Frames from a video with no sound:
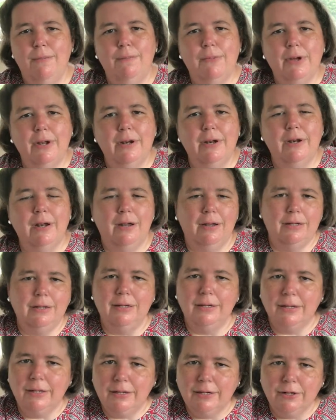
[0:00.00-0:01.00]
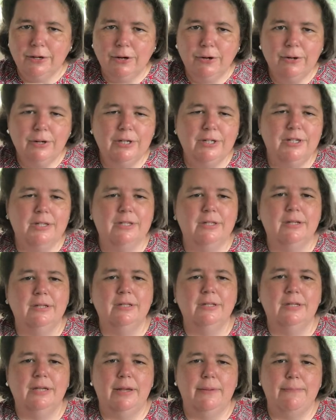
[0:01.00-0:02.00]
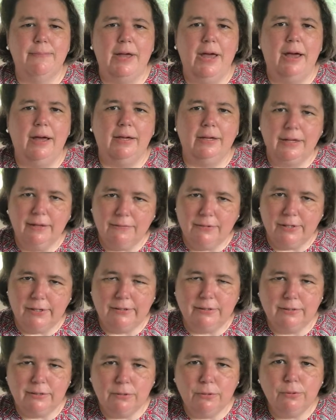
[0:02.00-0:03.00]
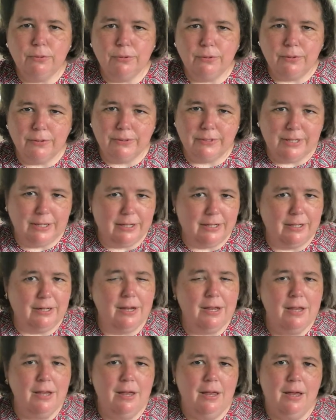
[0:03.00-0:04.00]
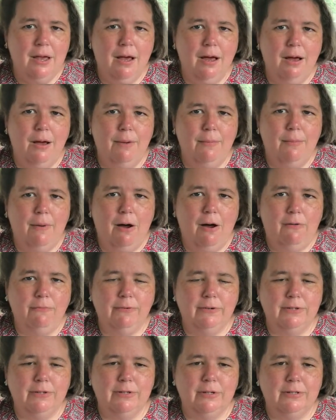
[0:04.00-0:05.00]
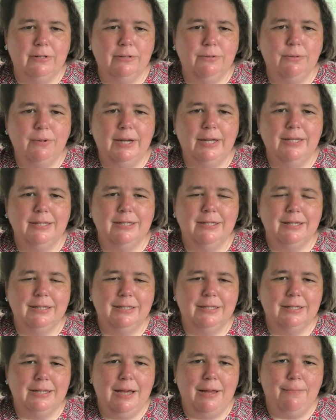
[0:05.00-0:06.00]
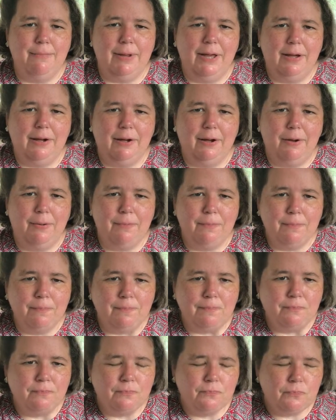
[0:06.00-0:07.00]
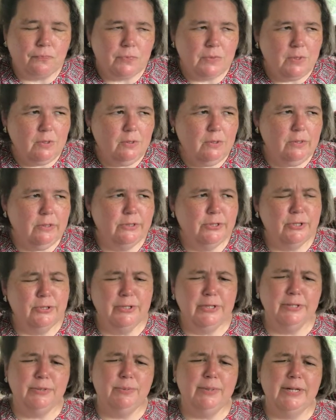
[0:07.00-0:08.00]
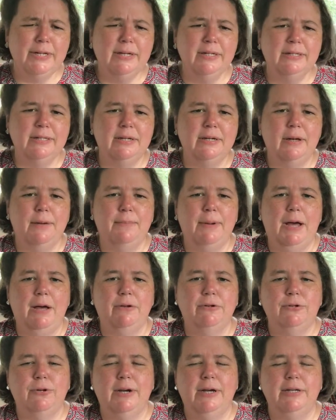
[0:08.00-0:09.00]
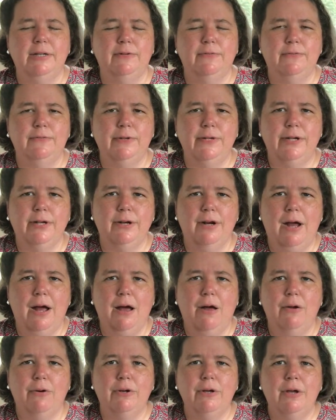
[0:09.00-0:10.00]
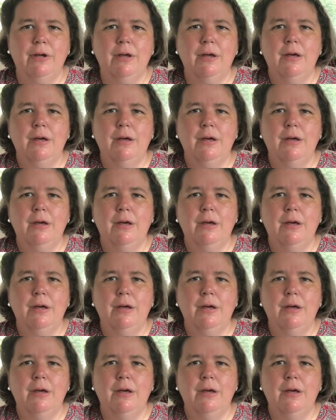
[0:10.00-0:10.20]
but uh, encourages us to get back, gives us tools, and um, offers us grace to stand back up. So this week isn't about trying to figure out